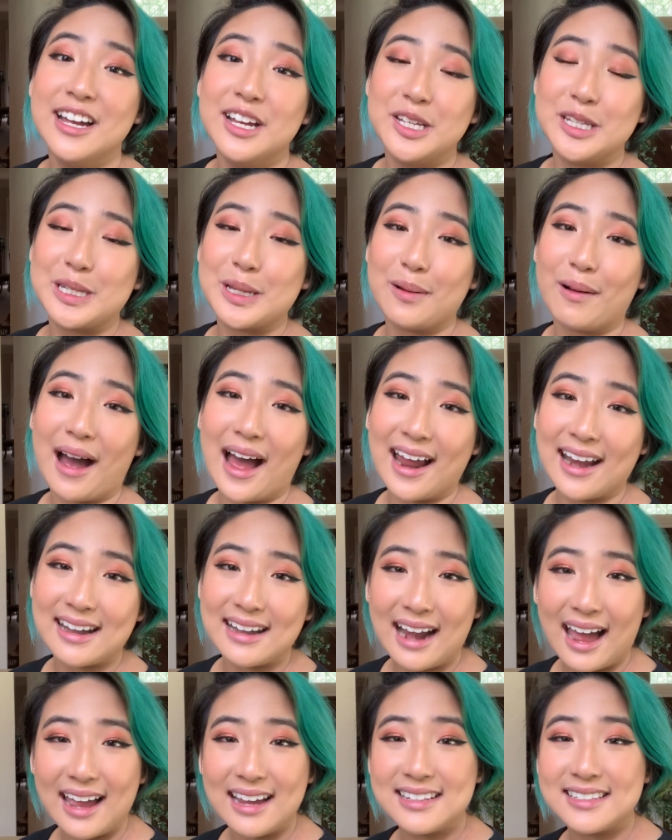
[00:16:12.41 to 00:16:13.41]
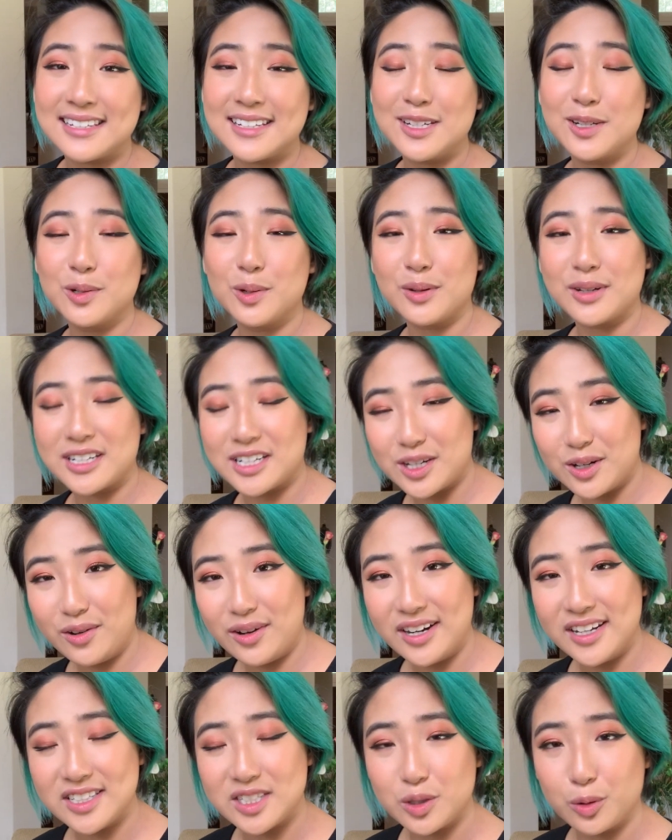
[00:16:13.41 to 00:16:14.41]
so at night you'll hear
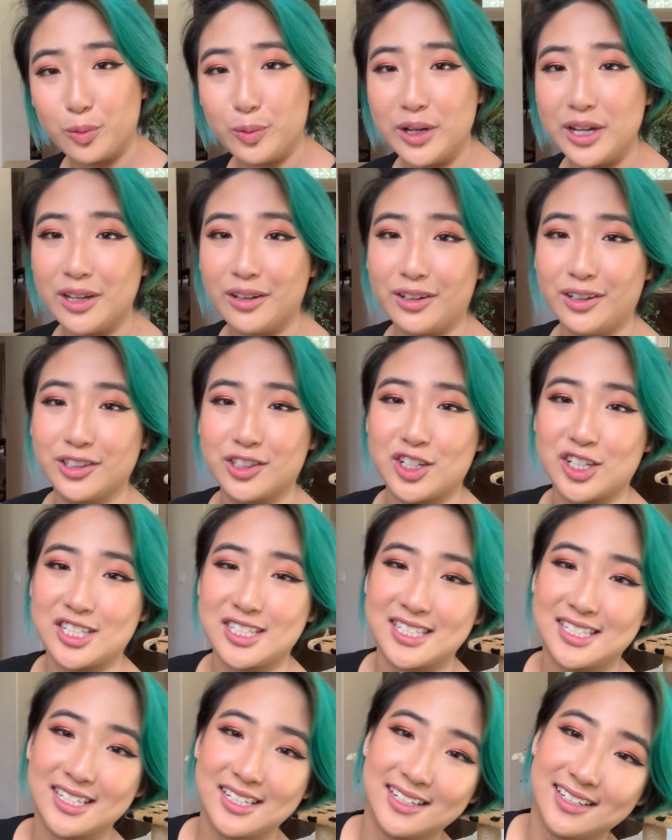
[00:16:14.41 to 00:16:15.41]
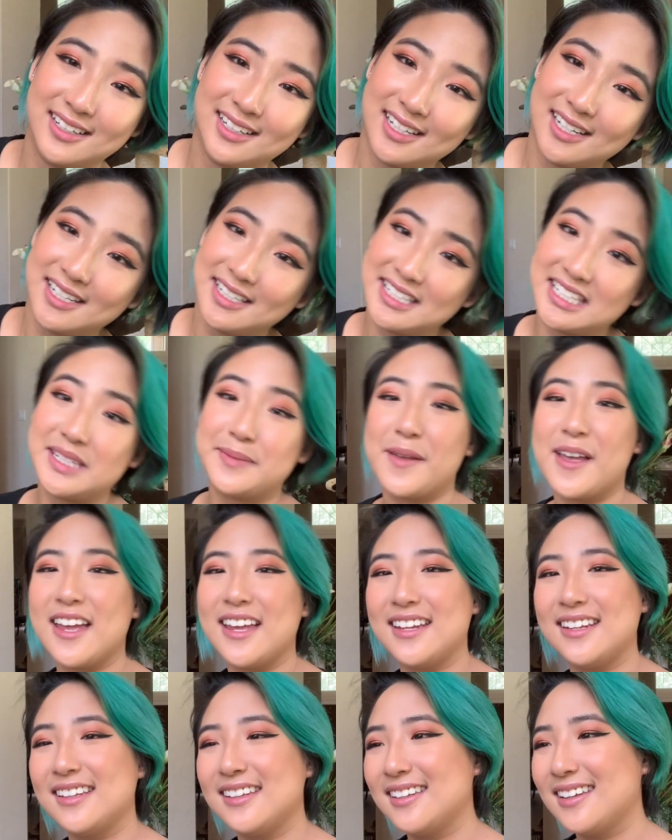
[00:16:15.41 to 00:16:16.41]
his wheel just
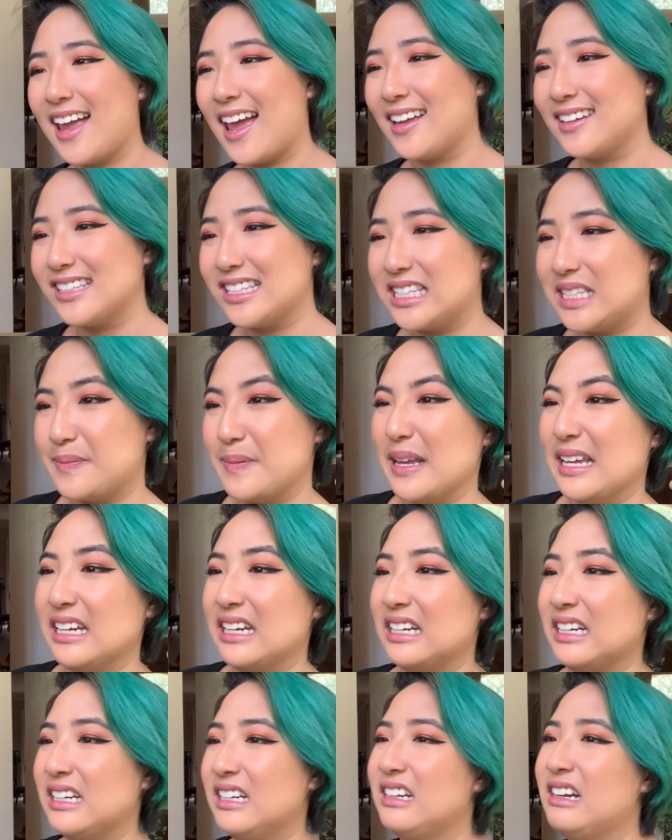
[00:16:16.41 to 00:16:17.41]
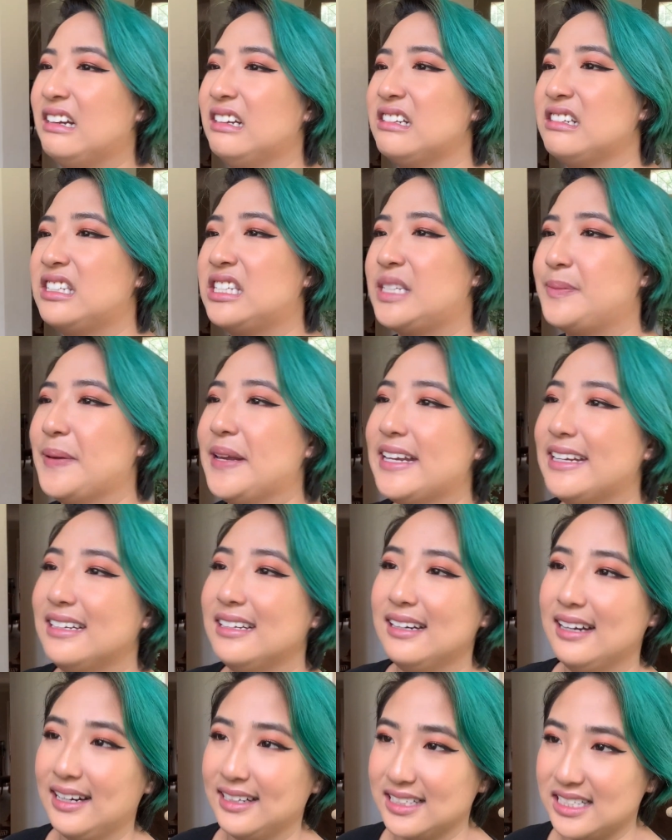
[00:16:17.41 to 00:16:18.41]
spin and spin and
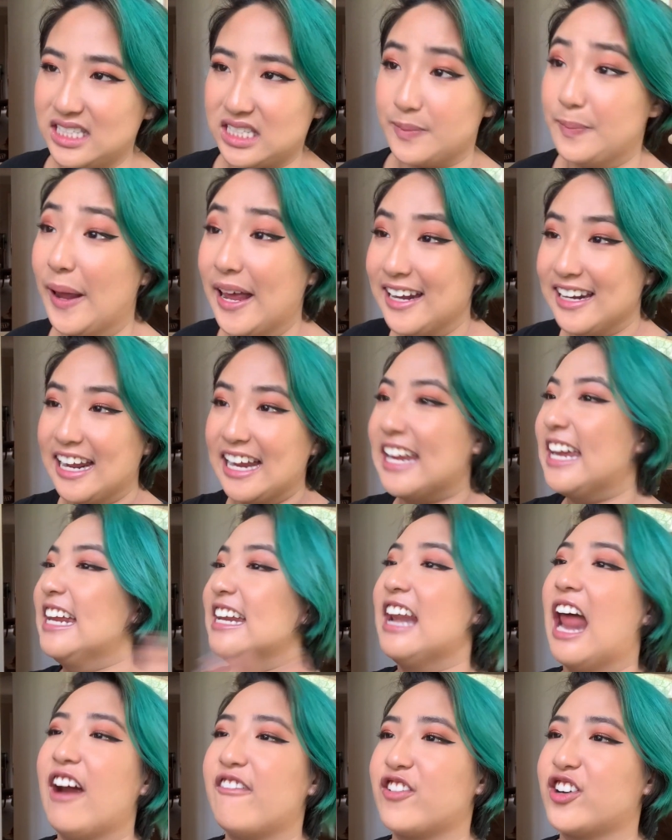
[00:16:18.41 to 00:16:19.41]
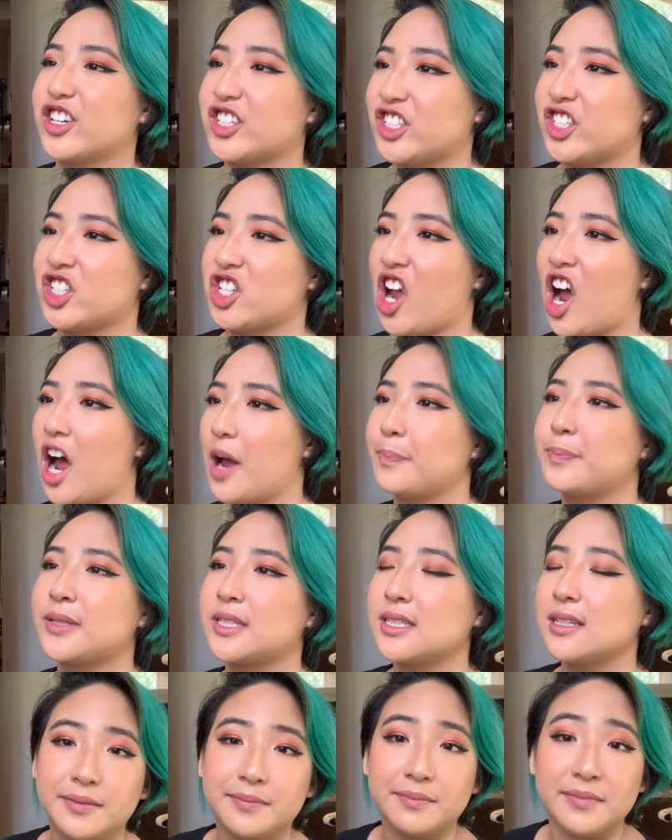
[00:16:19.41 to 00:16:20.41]
spin and spin, and he never stops.